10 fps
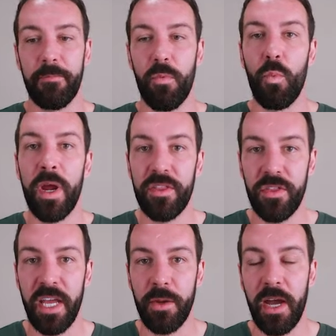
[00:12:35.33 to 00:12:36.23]

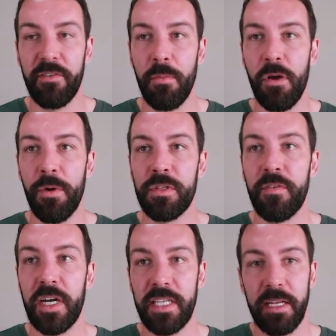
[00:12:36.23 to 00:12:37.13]
width that you have on mobile
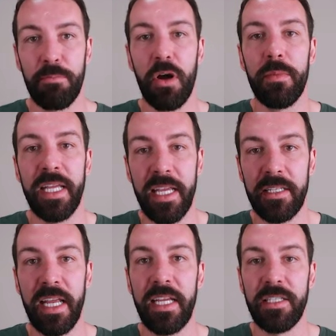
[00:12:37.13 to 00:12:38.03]
device. It probably
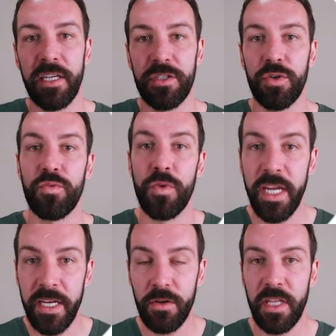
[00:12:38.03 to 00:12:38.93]
is easier to
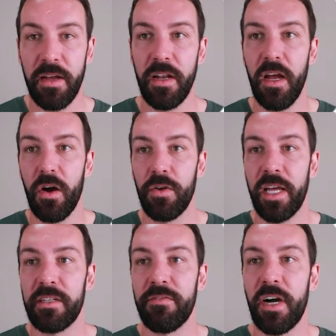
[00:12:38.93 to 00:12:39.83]
read on
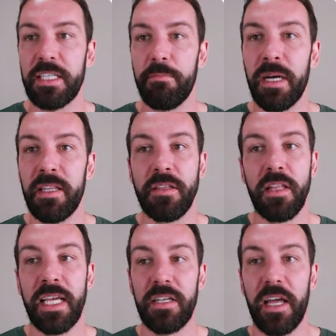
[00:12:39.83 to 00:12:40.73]
that device, but
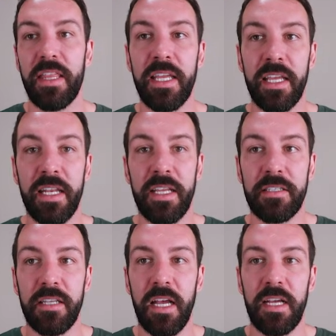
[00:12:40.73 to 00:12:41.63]
nonetheless, I think it
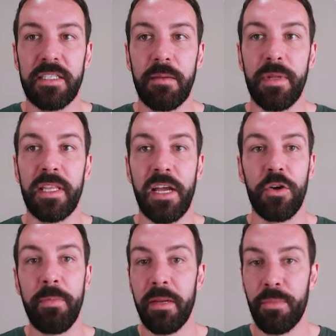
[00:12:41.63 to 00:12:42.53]
is something that
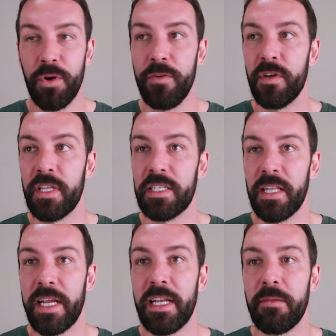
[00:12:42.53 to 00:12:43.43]
could be improved on this
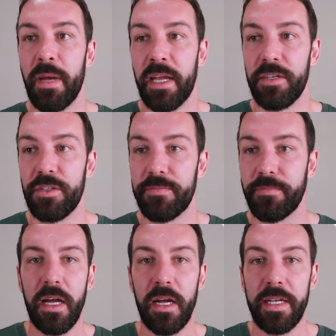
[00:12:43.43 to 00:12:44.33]
landing page.
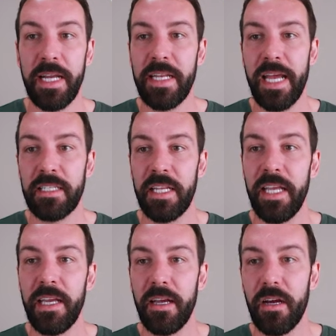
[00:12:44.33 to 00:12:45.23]
Now, next
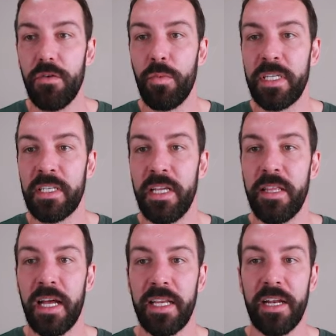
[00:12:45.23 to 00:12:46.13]
here, we see
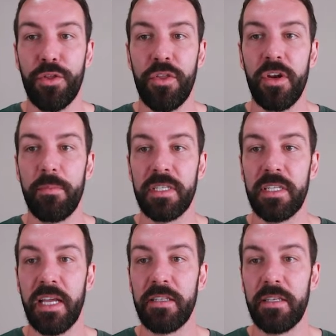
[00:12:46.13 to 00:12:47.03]
that get a
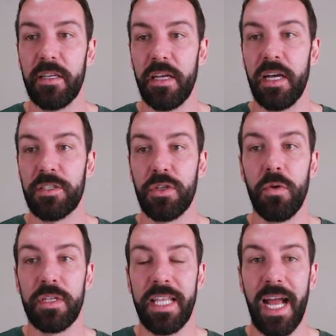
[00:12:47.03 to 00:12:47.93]
30%
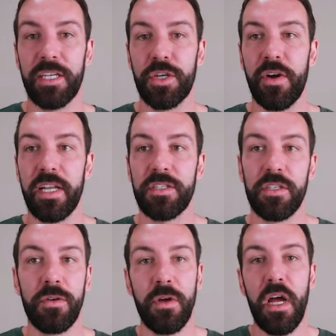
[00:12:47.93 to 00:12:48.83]
solar tax credit.
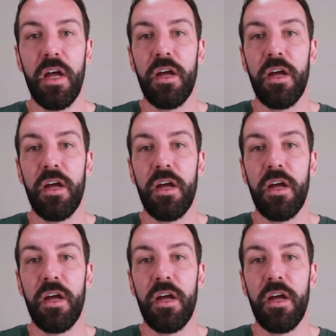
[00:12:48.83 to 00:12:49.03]
So